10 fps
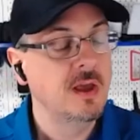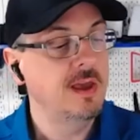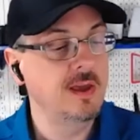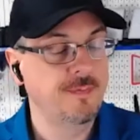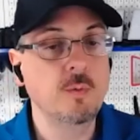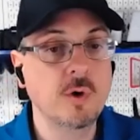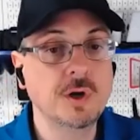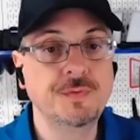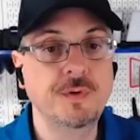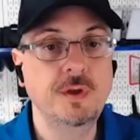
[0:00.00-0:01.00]
If it
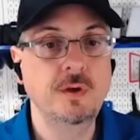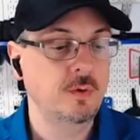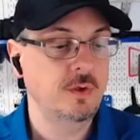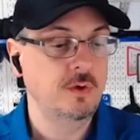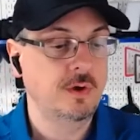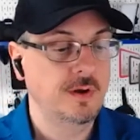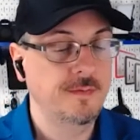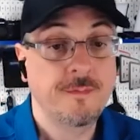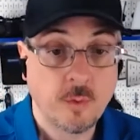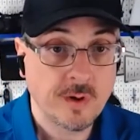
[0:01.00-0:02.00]
works for you, you can
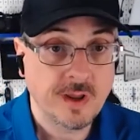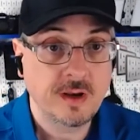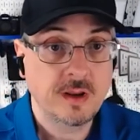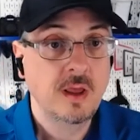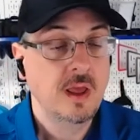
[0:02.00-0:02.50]
afford it.